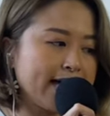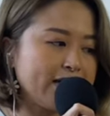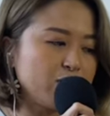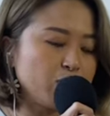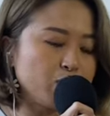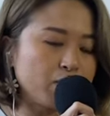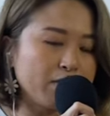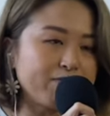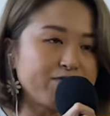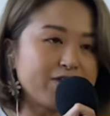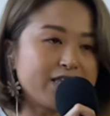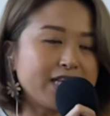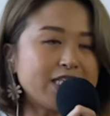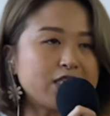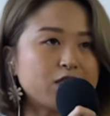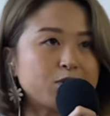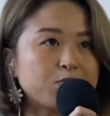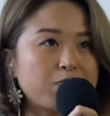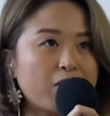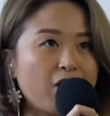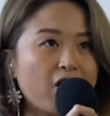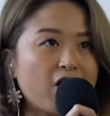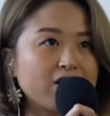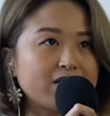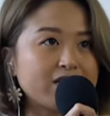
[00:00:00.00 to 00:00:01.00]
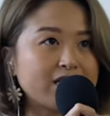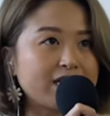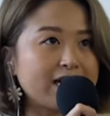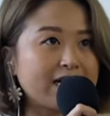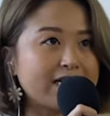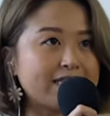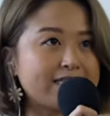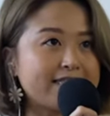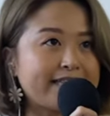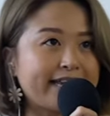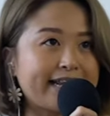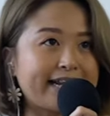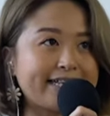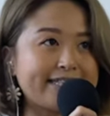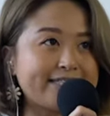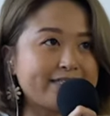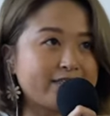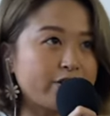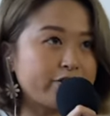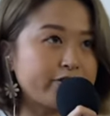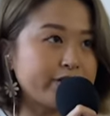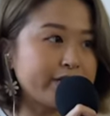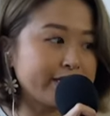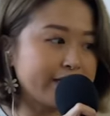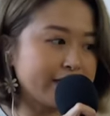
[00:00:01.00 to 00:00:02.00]
And with this podcast that I
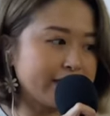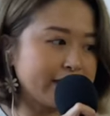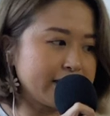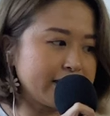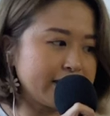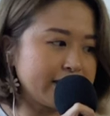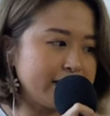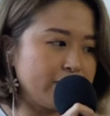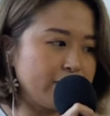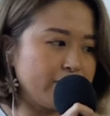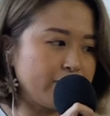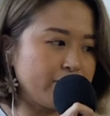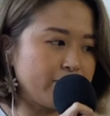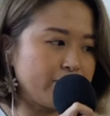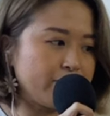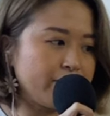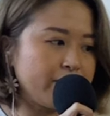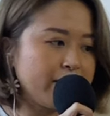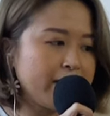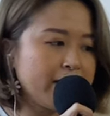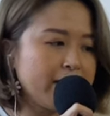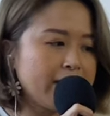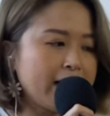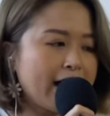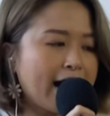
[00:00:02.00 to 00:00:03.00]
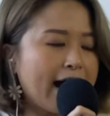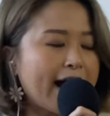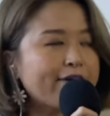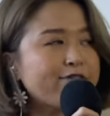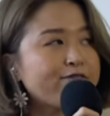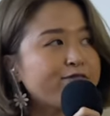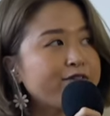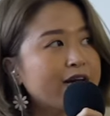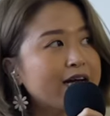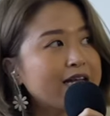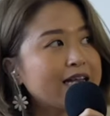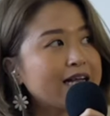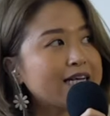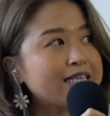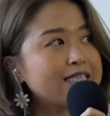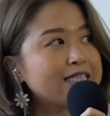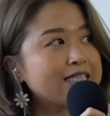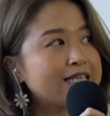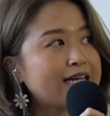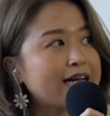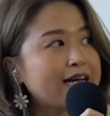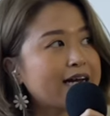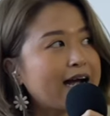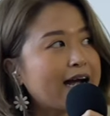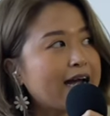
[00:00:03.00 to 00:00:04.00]
started this year, I
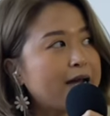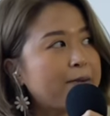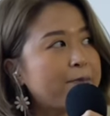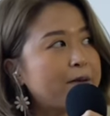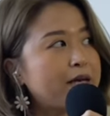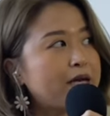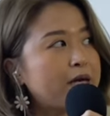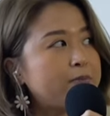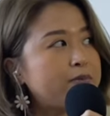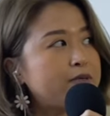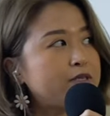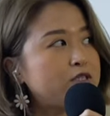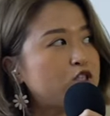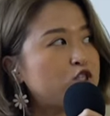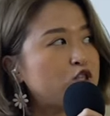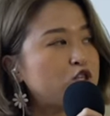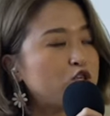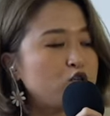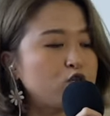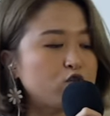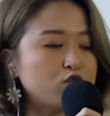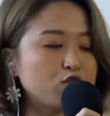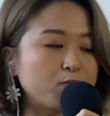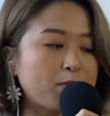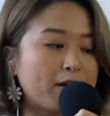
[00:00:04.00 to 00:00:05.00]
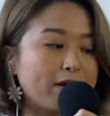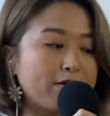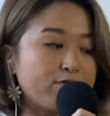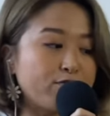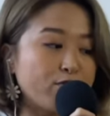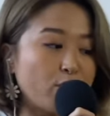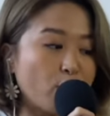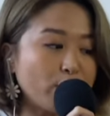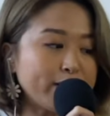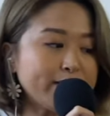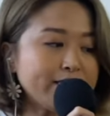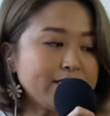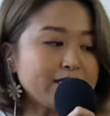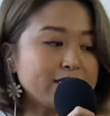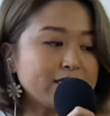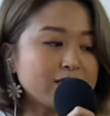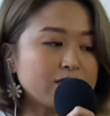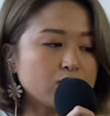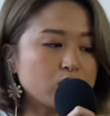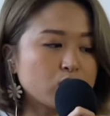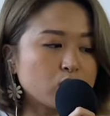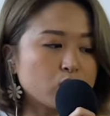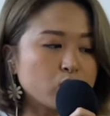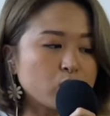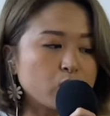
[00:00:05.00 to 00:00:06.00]
realized that I am able to use my
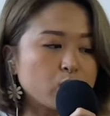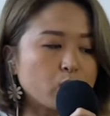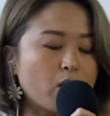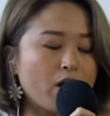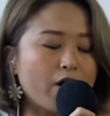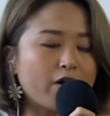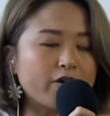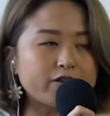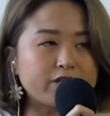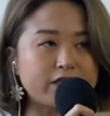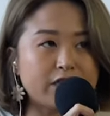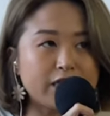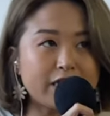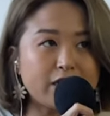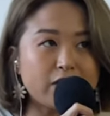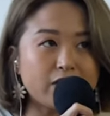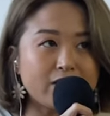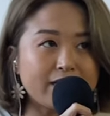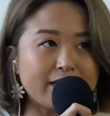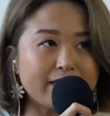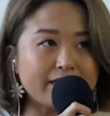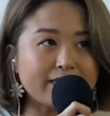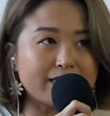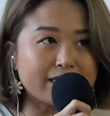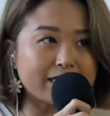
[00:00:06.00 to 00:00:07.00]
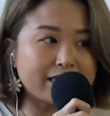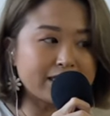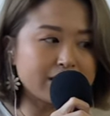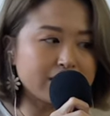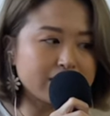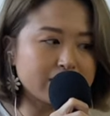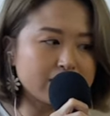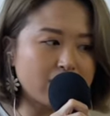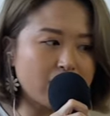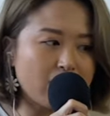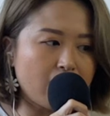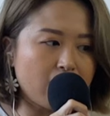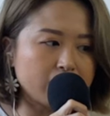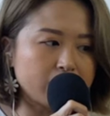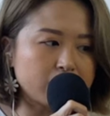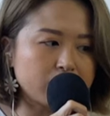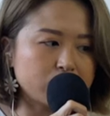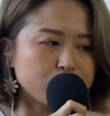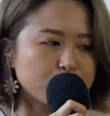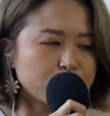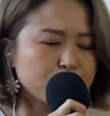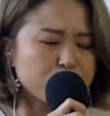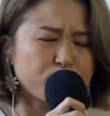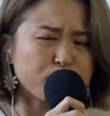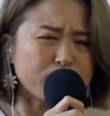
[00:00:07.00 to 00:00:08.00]
voice to articulate these
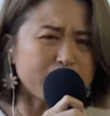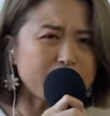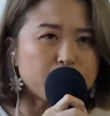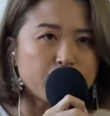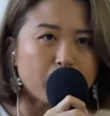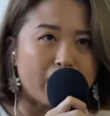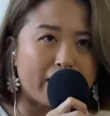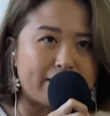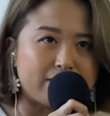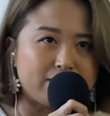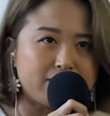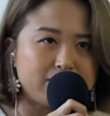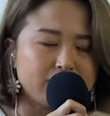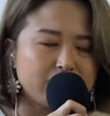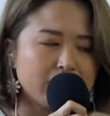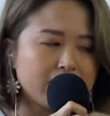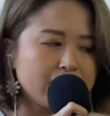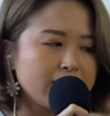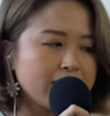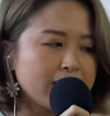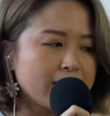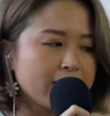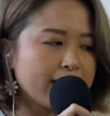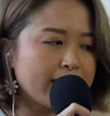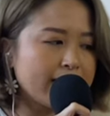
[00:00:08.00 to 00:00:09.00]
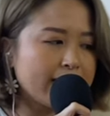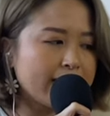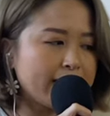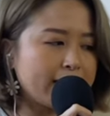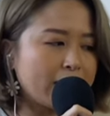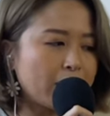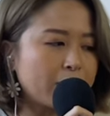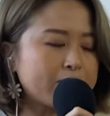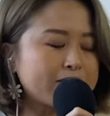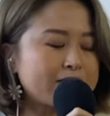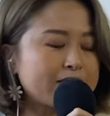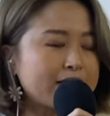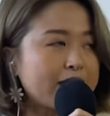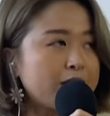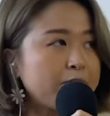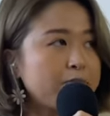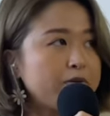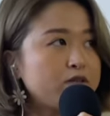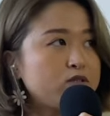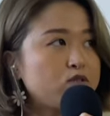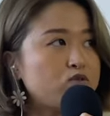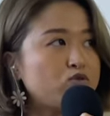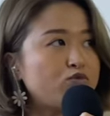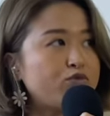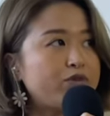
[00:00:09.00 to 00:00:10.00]
thoughts pretty well and I was
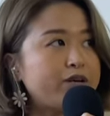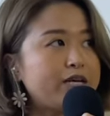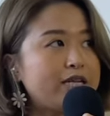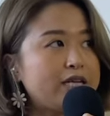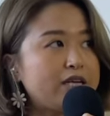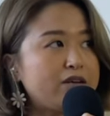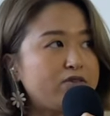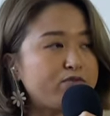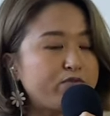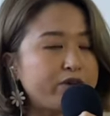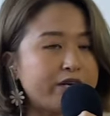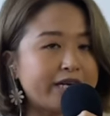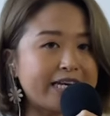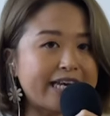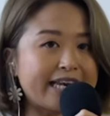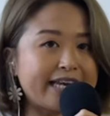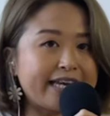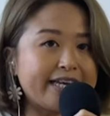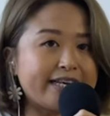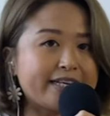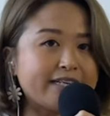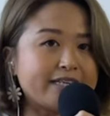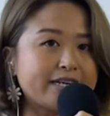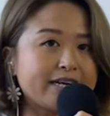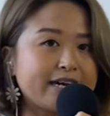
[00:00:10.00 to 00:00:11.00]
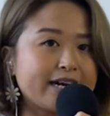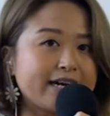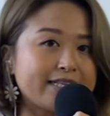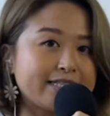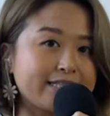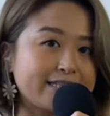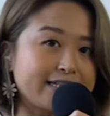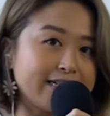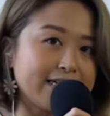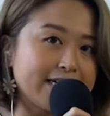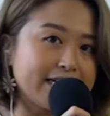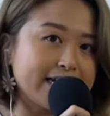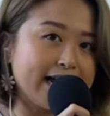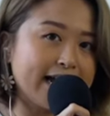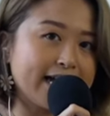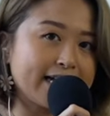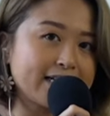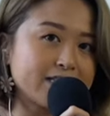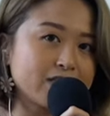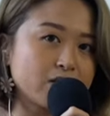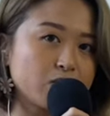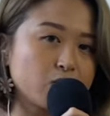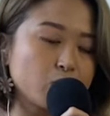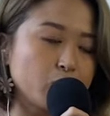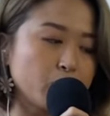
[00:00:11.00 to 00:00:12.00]
able to really relate and
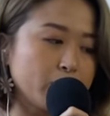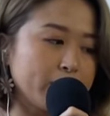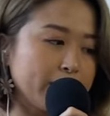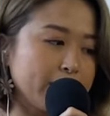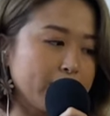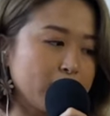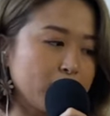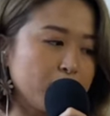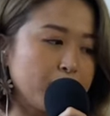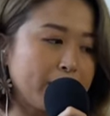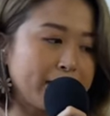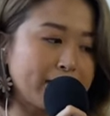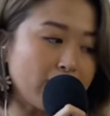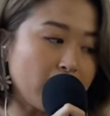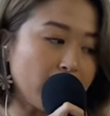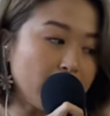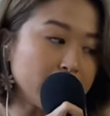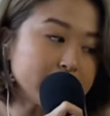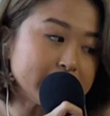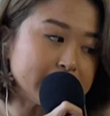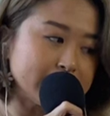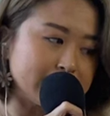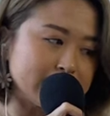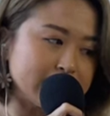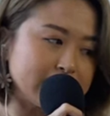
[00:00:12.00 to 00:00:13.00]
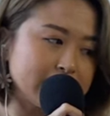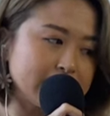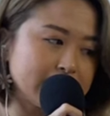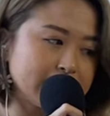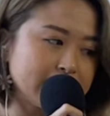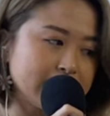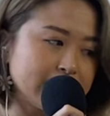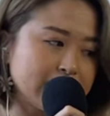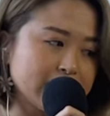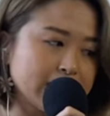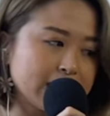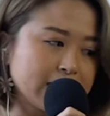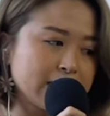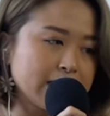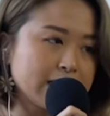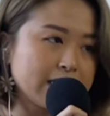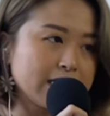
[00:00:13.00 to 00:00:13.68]
connect with my audience.